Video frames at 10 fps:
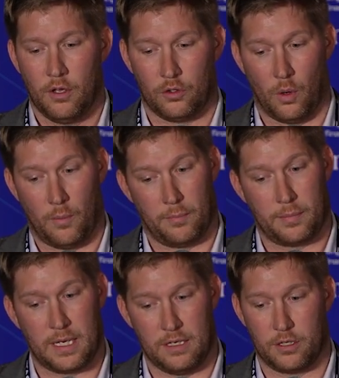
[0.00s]
So
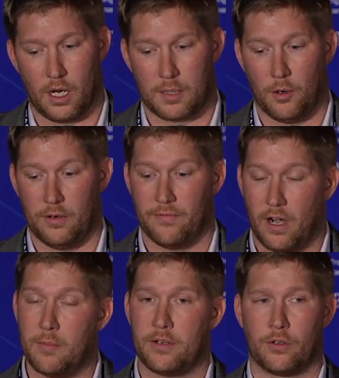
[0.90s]
I'm keen to talk about
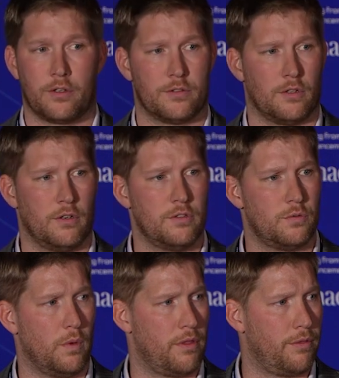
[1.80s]
environmental
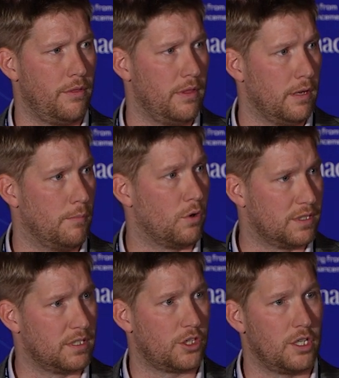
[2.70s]
concerns with the more
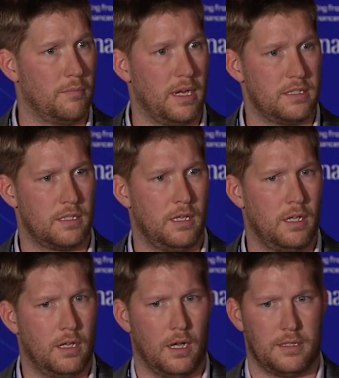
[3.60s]
suction-based
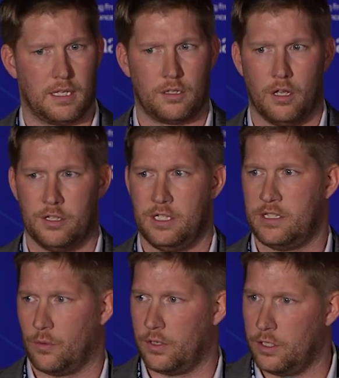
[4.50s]
technologies
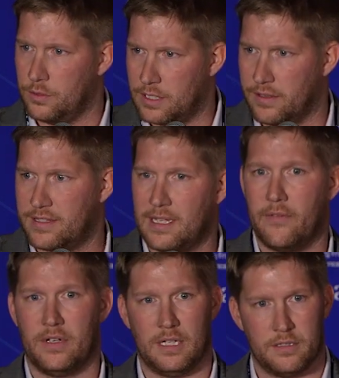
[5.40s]
that were used in the
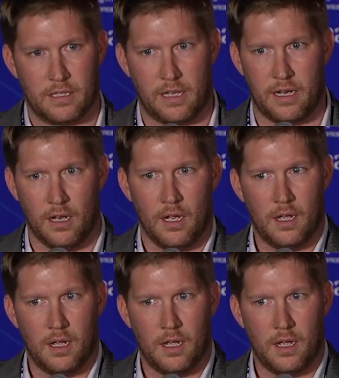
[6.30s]
70s, and then